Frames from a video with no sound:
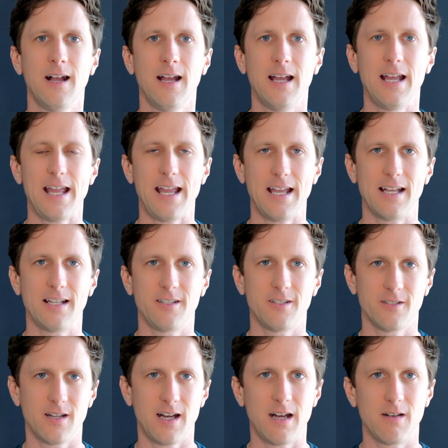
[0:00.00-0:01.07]
and
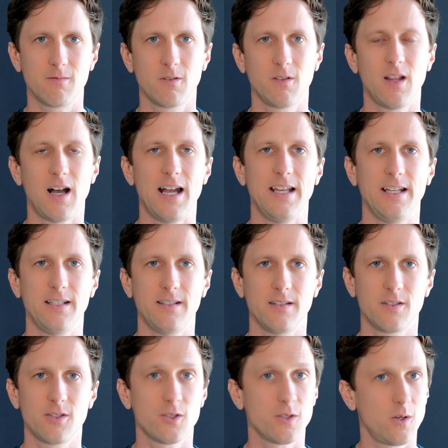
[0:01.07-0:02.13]
you're not reliant
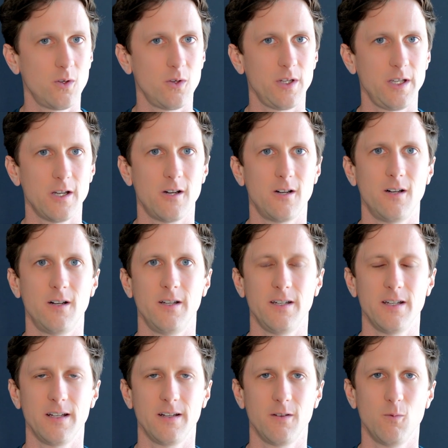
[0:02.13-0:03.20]
solely
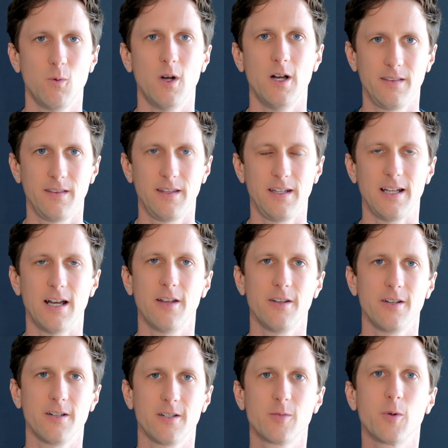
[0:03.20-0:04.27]
on what the
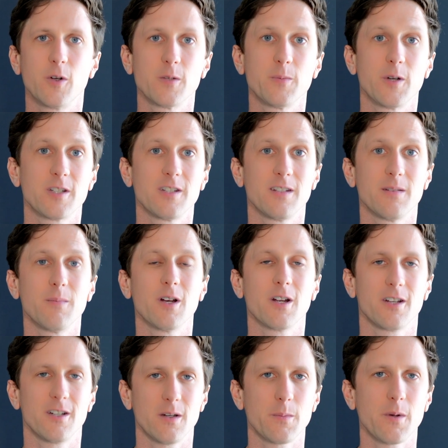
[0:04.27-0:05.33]
other sports books in the
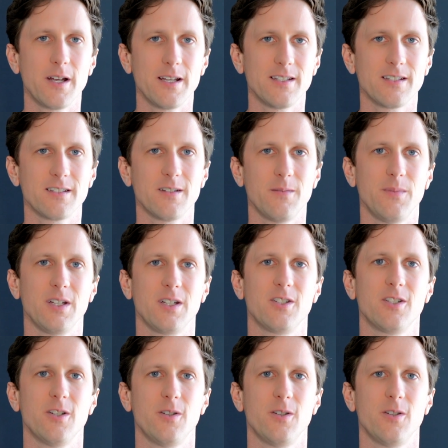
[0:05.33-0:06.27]
market are pricing something. So